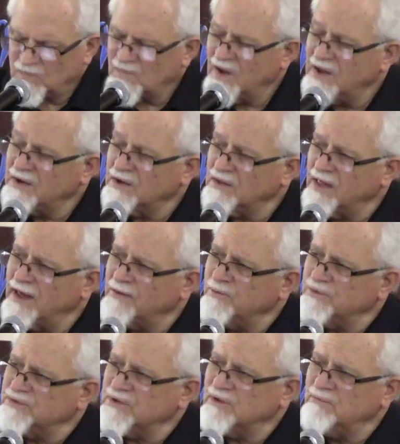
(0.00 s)
in the
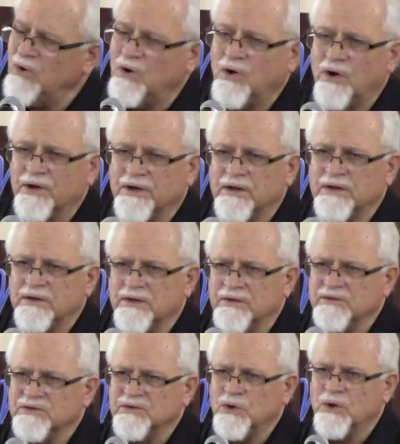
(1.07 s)
language of the Mohawk
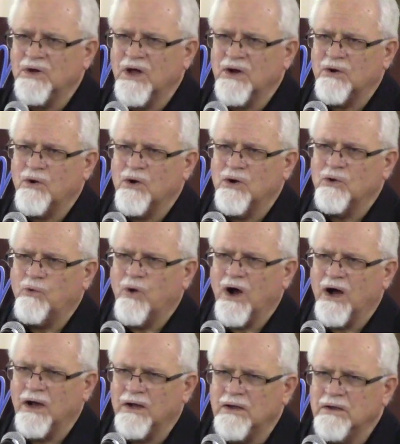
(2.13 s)
Indians,
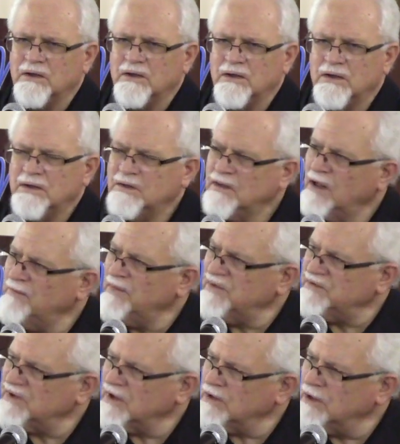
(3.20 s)
Gunarunkwa. That
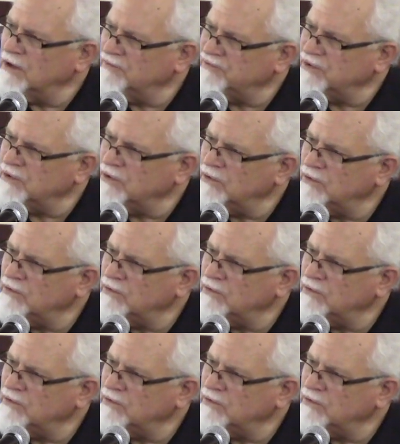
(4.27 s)
means I love you.